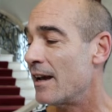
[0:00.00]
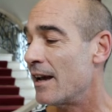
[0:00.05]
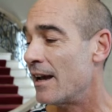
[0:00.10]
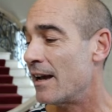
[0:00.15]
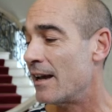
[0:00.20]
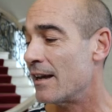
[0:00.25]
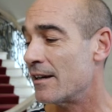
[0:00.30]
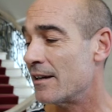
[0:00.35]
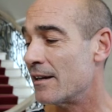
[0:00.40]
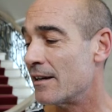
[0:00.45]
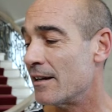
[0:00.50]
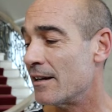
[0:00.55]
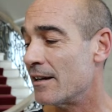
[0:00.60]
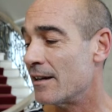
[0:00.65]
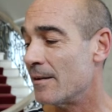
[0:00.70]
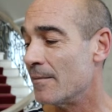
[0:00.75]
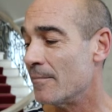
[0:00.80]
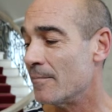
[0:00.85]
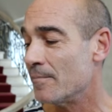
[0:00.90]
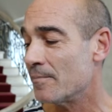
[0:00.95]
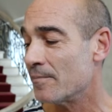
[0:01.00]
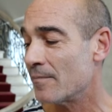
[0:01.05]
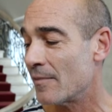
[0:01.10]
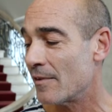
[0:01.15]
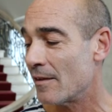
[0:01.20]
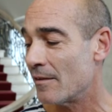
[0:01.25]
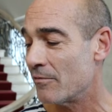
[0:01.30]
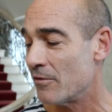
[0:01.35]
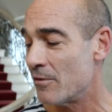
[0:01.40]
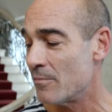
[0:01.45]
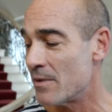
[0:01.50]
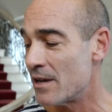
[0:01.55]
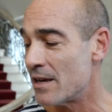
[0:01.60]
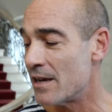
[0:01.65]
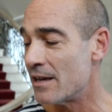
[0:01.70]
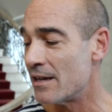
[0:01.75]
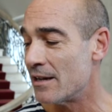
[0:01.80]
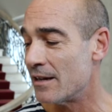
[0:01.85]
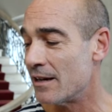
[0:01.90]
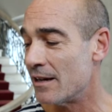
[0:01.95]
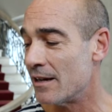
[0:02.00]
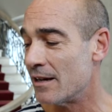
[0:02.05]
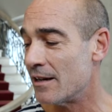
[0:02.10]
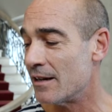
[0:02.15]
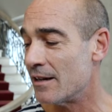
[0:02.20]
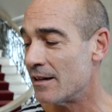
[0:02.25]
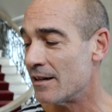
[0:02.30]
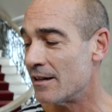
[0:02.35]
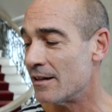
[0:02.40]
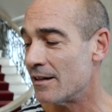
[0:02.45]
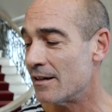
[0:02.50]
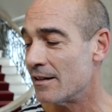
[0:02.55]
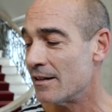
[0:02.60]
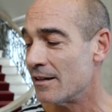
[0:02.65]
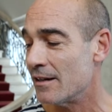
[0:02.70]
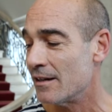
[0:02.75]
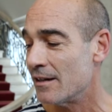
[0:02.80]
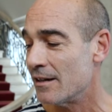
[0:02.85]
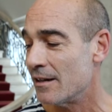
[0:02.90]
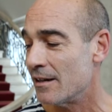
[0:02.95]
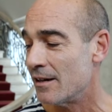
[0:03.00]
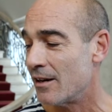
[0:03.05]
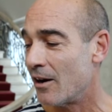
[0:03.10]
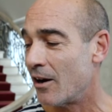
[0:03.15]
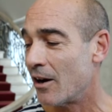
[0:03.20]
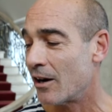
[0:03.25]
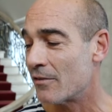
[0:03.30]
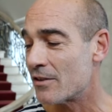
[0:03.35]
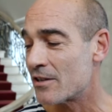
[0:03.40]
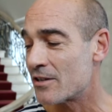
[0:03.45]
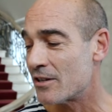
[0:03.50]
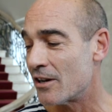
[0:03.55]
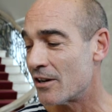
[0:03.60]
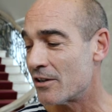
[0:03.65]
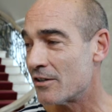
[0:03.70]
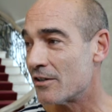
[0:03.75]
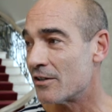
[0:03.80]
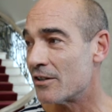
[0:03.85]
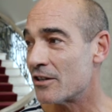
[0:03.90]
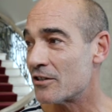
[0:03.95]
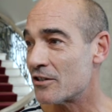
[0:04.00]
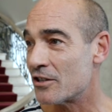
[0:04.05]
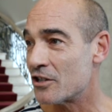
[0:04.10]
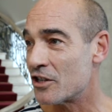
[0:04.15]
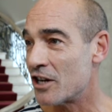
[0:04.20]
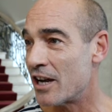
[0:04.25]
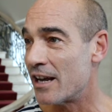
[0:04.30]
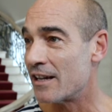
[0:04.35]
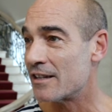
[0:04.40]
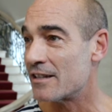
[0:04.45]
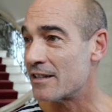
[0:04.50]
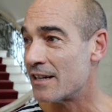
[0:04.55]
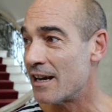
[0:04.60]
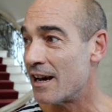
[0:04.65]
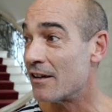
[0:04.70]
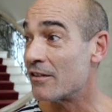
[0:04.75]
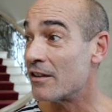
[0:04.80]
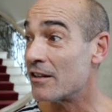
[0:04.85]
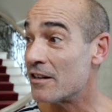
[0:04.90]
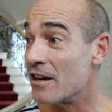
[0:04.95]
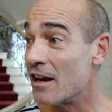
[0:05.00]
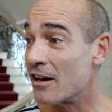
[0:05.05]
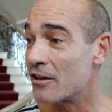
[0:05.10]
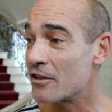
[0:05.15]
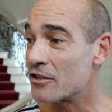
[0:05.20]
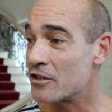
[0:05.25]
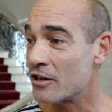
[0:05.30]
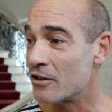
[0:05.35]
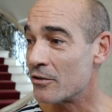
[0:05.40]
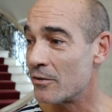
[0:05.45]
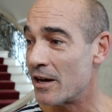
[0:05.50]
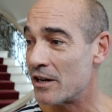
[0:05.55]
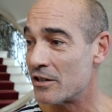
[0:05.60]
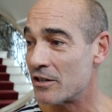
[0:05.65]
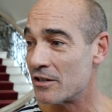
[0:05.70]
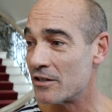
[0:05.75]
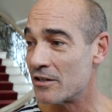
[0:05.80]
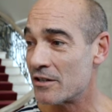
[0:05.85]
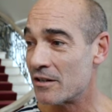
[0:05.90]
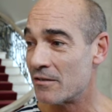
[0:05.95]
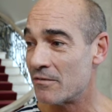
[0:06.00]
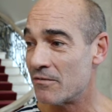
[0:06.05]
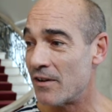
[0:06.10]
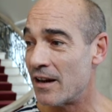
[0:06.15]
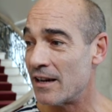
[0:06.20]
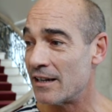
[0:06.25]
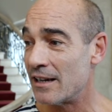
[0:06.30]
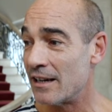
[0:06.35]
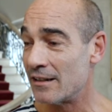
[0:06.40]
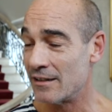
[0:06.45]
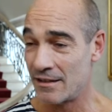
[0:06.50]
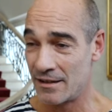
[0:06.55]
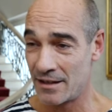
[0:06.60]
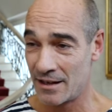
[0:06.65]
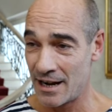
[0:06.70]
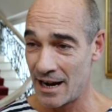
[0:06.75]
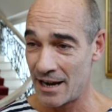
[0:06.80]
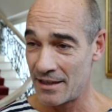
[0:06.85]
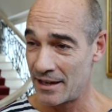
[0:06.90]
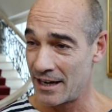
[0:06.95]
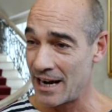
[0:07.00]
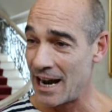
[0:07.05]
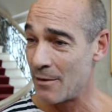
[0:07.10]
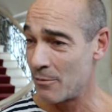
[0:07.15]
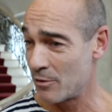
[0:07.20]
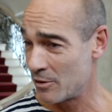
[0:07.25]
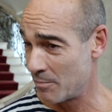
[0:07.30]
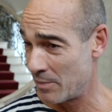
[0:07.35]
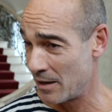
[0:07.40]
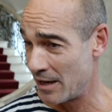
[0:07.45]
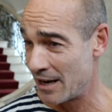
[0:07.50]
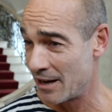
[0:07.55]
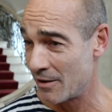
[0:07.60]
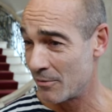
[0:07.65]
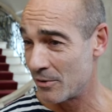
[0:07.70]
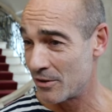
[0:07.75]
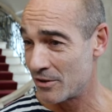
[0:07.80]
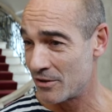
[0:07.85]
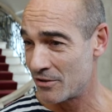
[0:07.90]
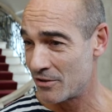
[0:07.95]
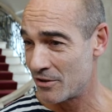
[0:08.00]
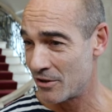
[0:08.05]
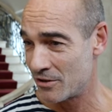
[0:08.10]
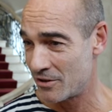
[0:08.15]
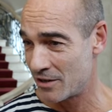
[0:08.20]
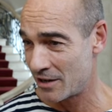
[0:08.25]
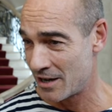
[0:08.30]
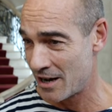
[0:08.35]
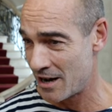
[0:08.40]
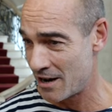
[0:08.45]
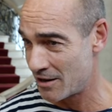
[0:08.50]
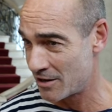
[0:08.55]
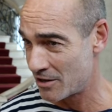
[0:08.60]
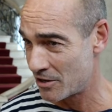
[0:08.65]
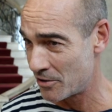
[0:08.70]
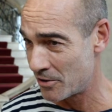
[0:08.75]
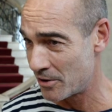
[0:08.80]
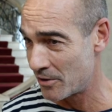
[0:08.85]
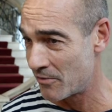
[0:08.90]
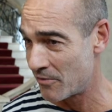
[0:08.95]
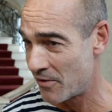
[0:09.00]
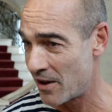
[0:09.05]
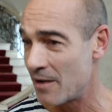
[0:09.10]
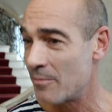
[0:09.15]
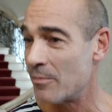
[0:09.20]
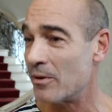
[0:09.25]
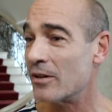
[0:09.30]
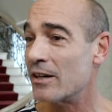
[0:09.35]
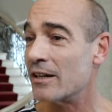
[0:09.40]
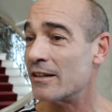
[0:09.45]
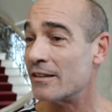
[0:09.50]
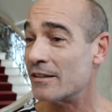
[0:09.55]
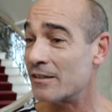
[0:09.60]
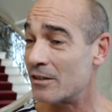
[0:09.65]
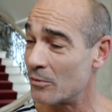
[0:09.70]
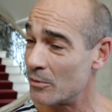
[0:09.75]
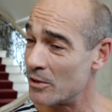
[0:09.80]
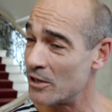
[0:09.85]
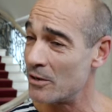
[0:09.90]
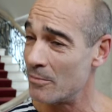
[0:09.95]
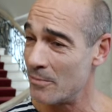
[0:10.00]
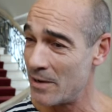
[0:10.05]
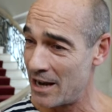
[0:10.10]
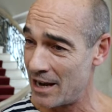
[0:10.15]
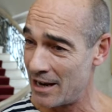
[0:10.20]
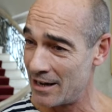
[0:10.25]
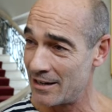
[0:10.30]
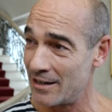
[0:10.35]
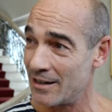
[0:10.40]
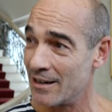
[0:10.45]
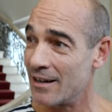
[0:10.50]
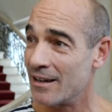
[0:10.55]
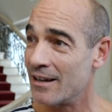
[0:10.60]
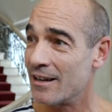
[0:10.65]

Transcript: And um, for me, uh, all of a sudden there's a chance now that younger generations can find out that the guy that I was playing was just a character in a fable and that the real man